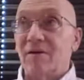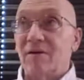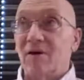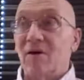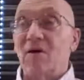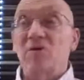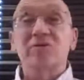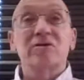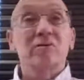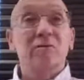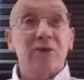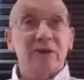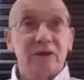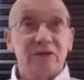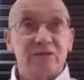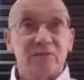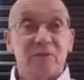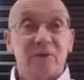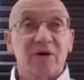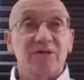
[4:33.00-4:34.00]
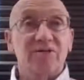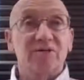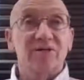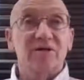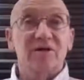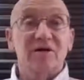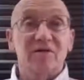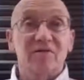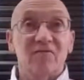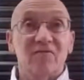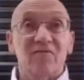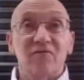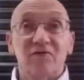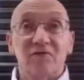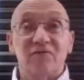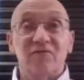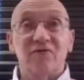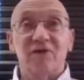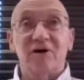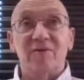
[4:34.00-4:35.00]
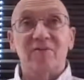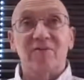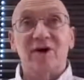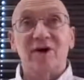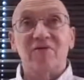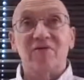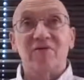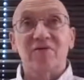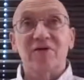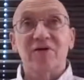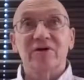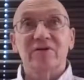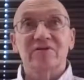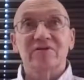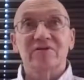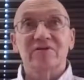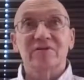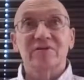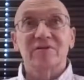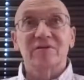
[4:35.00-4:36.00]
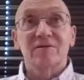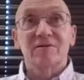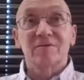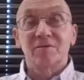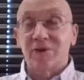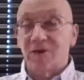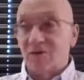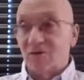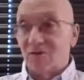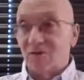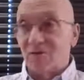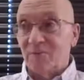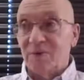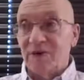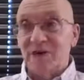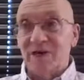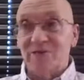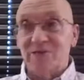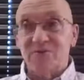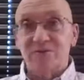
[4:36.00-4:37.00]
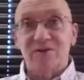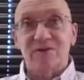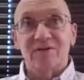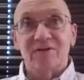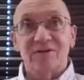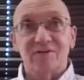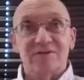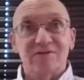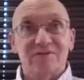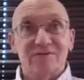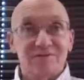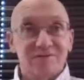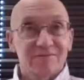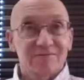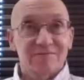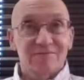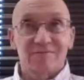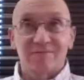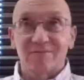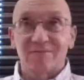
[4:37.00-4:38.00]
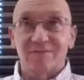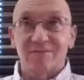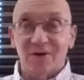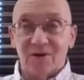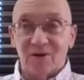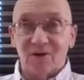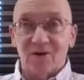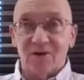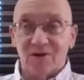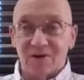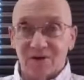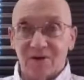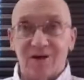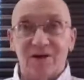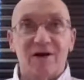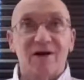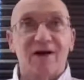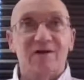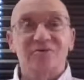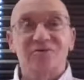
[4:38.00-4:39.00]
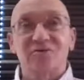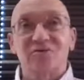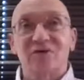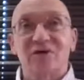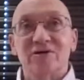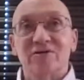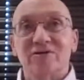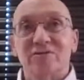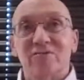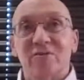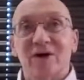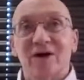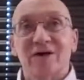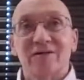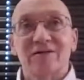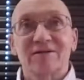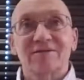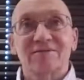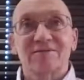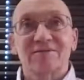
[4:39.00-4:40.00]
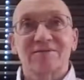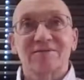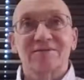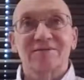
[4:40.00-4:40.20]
ultimate expression of refined mindfulness. But it all begins with a concentration practice.